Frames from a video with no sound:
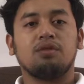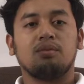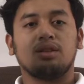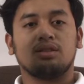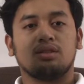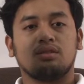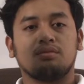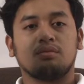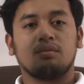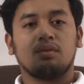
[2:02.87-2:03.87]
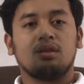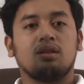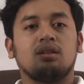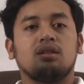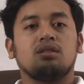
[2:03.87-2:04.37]
in Malaysia,
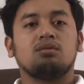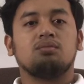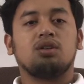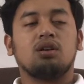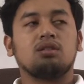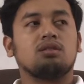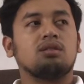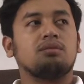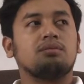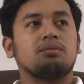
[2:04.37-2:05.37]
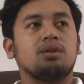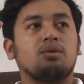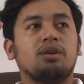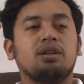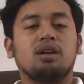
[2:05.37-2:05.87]
because
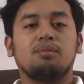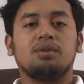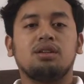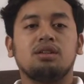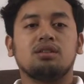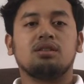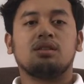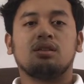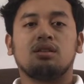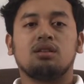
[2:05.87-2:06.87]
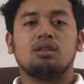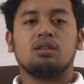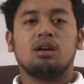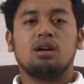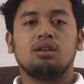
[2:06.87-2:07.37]
when the company is
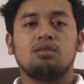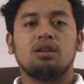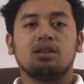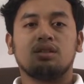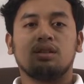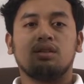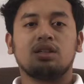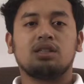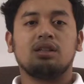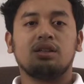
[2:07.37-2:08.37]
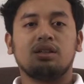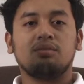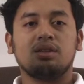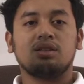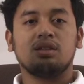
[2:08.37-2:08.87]
known as a resident in
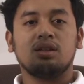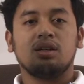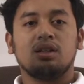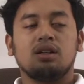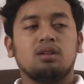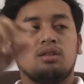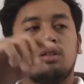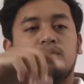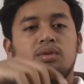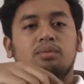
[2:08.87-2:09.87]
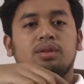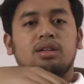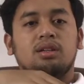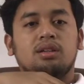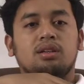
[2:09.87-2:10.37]
Malaysia, it will
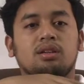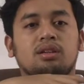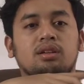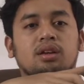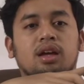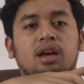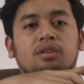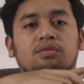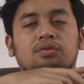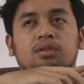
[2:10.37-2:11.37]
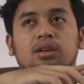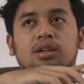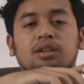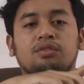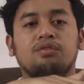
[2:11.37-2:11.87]
be have
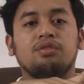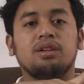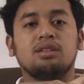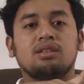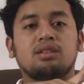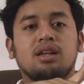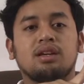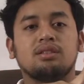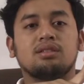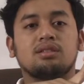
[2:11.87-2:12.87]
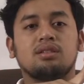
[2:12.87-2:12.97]
different tax